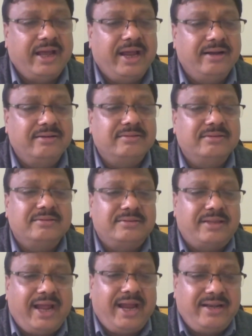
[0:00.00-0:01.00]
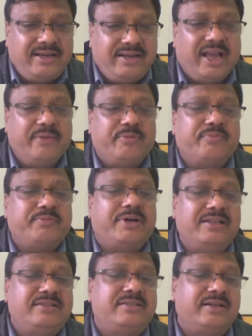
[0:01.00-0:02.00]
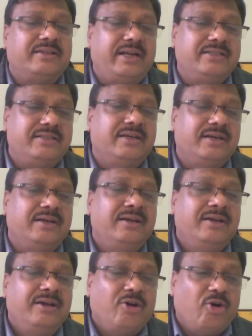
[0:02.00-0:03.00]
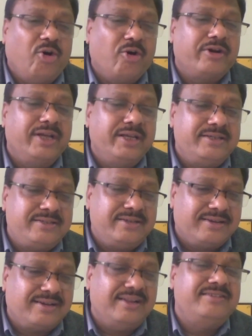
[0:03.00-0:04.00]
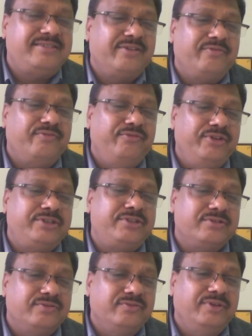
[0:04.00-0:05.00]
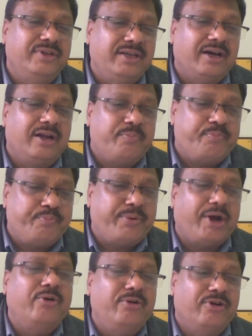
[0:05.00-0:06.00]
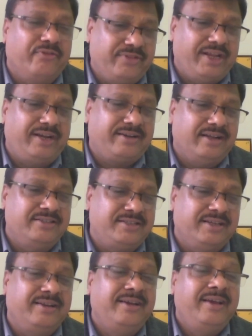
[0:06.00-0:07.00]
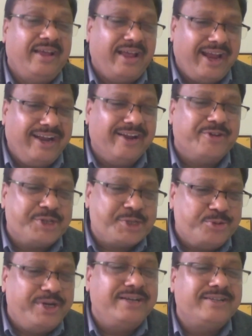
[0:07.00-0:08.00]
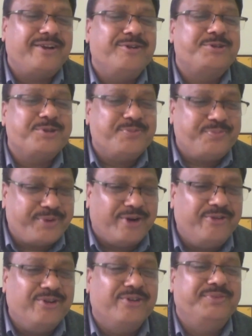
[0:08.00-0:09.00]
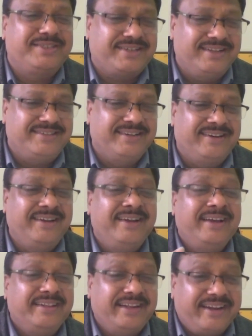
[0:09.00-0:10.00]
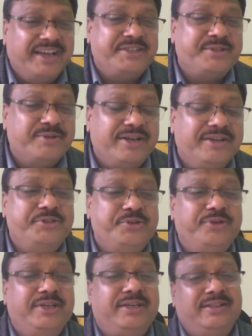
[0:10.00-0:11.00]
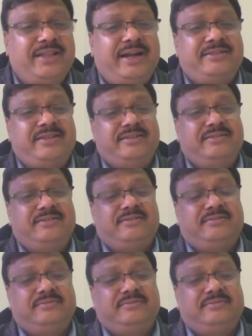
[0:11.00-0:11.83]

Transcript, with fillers: and that type of culture that is the organizational culture which we are proud of that culture and our students are also proud of this culture that IHMR is unique in that sense